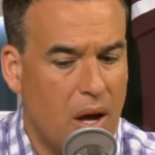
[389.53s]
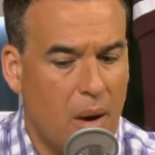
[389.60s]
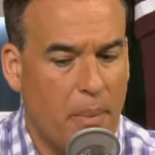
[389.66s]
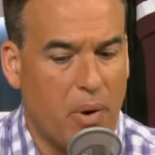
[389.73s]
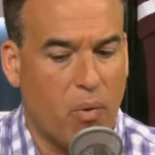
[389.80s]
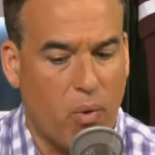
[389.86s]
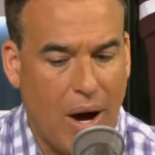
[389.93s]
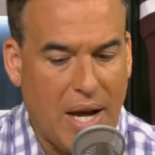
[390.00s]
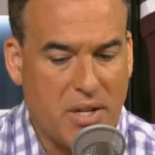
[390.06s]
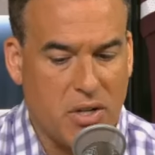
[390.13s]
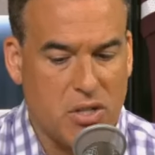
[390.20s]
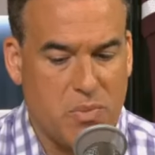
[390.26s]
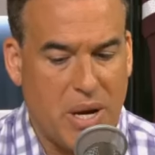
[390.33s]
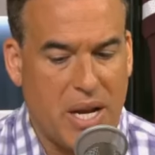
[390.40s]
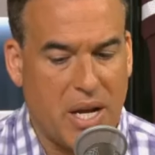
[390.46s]
But
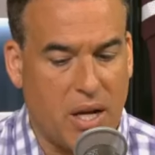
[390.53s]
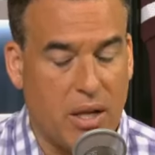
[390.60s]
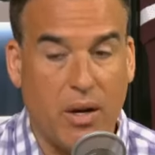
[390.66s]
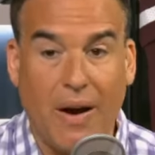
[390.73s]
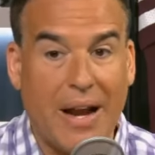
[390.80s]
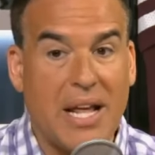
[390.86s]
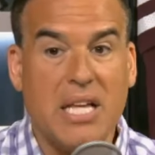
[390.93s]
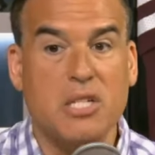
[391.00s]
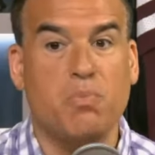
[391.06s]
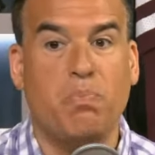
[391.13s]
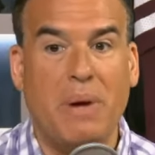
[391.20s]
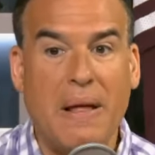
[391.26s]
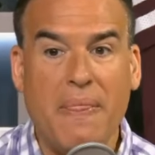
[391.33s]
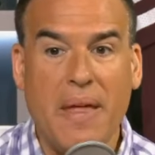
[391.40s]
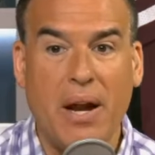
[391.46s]
Rodgers made it clear, and he's
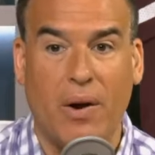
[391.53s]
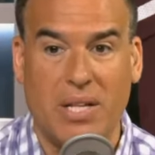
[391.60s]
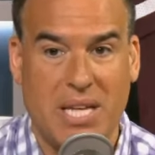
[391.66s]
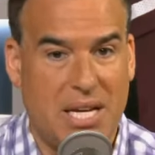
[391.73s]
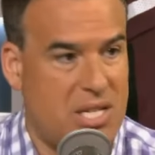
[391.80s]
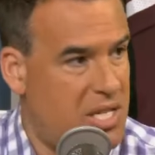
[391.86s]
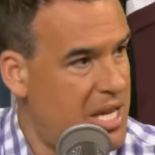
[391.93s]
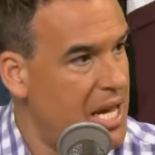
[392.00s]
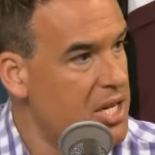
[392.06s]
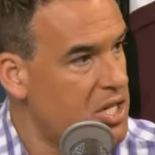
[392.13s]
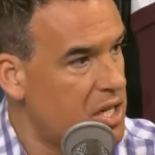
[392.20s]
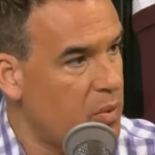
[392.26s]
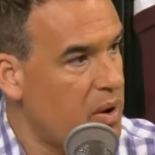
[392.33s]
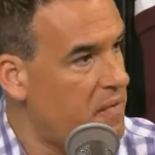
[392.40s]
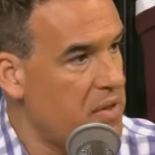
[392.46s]
been there. It takes attention
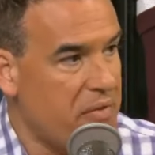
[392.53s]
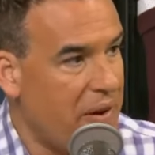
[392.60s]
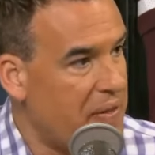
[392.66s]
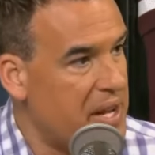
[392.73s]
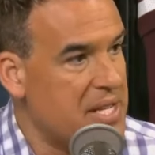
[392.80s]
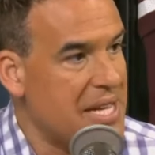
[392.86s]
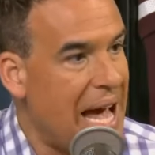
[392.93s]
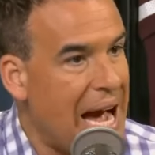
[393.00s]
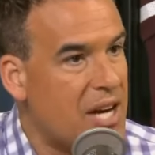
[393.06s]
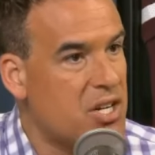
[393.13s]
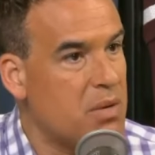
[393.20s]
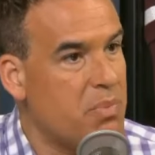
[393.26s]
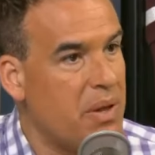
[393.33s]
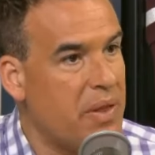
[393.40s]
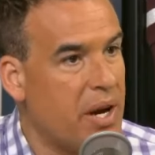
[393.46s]
away from the fact that he's actually
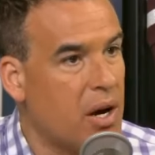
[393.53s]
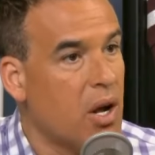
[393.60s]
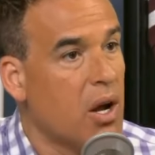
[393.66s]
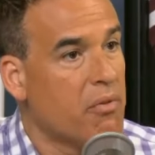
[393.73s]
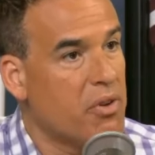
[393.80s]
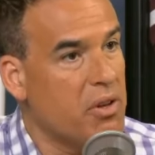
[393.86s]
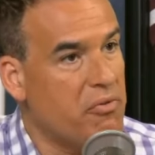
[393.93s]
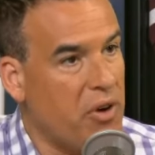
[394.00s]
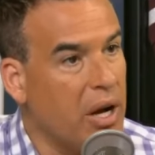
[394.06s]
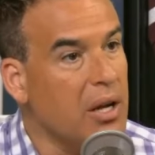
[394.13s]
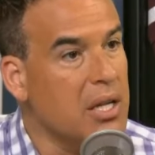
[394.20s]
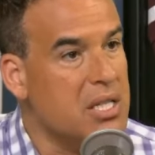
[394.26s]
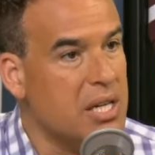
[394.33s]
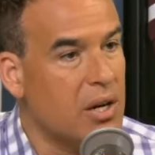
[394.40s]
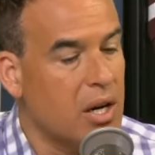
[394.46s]
been there for the
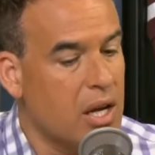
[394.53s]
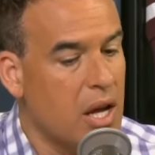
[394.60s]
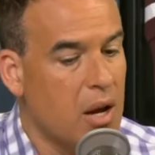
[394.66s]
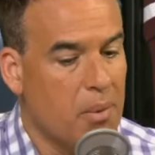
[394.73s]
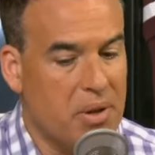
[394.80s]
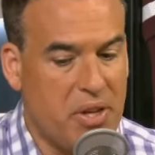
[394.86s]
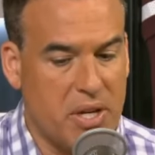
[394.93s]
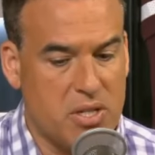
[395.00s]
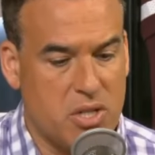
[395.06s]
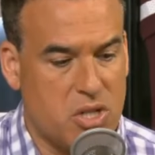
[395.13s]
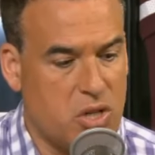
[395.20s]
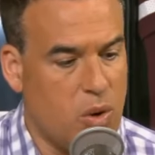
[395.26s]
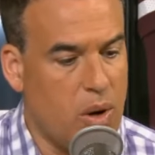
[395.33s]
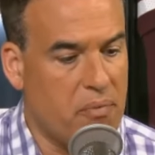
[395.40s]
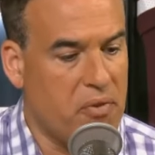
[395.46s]
voluntary, but doesn't
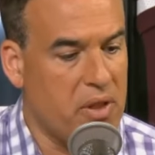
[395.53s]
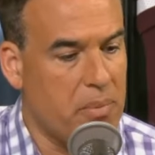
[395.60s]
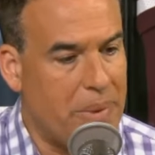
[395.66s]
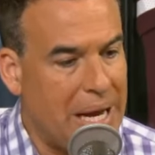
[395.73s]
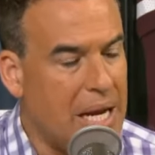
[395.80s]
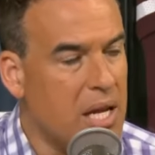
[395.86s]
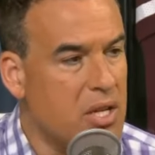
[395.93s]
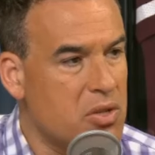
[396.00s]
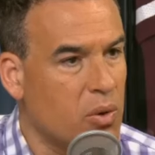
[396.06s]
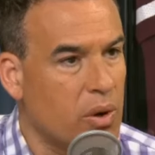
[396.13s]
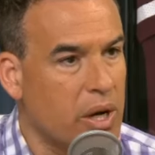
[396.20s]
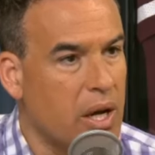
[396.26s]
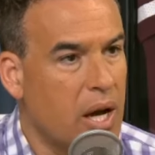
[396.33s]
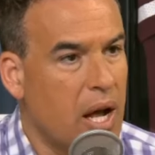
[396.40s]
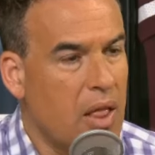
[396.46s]
show up for the
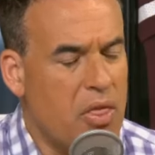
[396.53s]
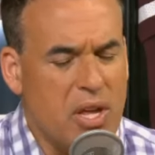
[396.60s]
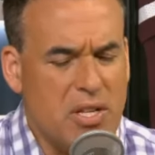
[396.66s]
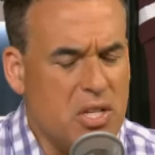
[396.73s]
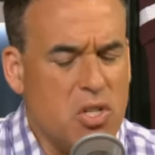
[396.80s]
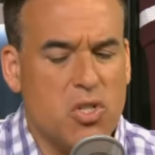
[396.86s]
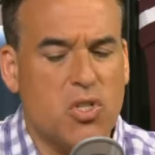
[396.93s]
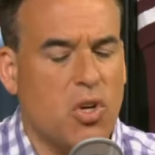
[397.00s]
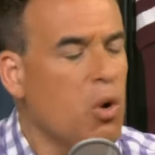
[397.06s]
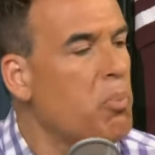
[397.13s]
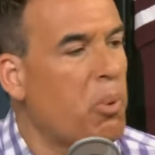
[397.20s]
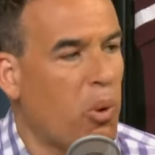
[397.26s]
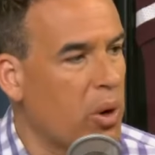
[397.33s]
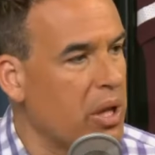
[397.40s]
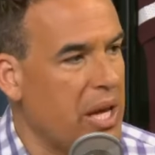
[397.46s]
mandatory. This is so
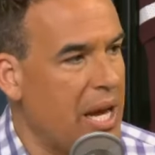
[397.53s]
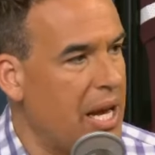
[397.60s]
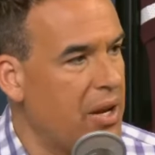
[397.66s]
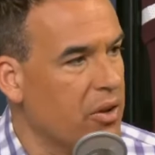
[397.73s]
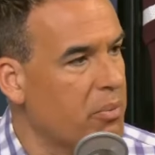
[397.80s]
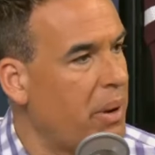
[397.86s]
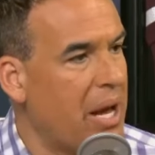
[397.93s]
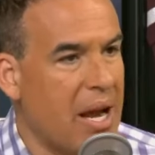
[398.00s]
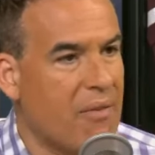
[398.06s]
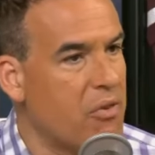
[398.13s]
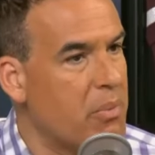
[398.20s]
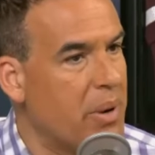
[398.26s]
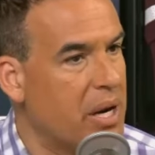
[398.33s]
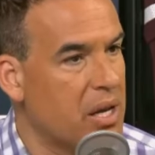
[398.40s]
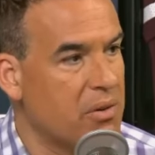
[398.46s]
poorly handled by
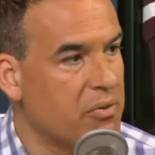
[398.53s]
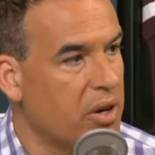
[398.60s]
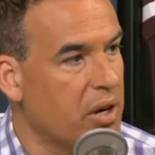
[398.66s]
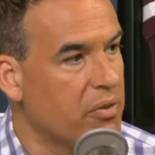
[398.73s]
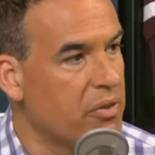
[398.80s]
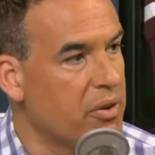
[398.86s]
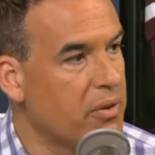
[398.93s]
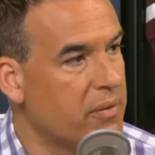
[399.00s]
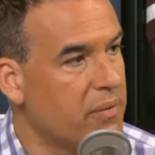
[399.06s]
everybody involved.